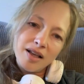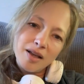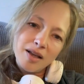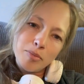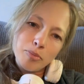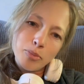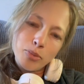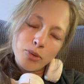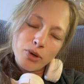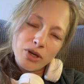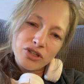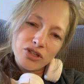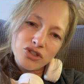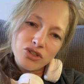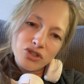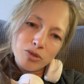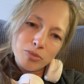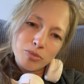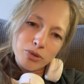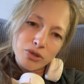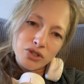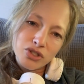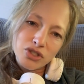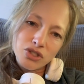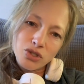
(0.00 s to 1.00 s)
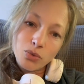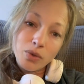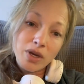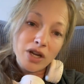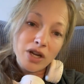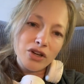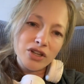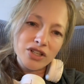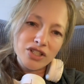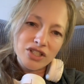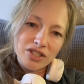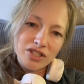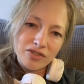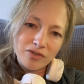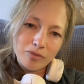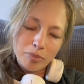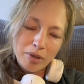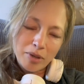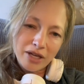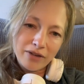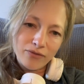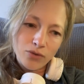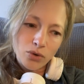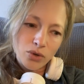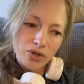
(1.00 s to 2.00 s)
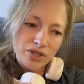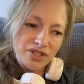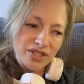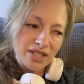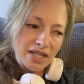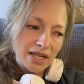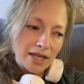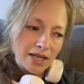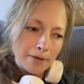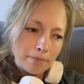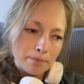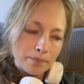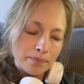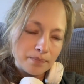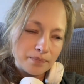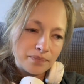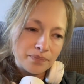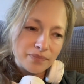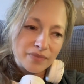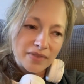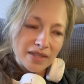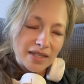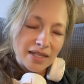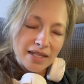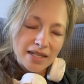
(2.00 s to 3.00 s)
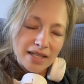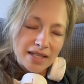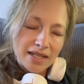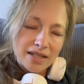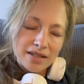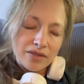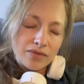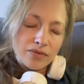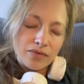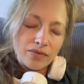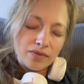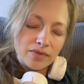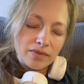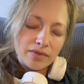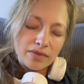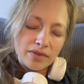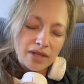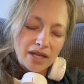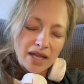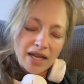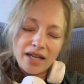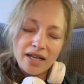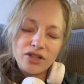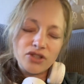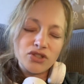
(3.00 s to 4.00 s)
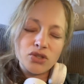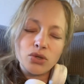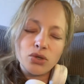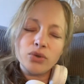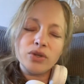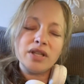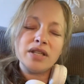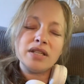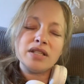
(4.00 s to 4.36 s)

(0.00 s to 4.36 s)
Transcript: pressure per square inch of bite force. The Anatolian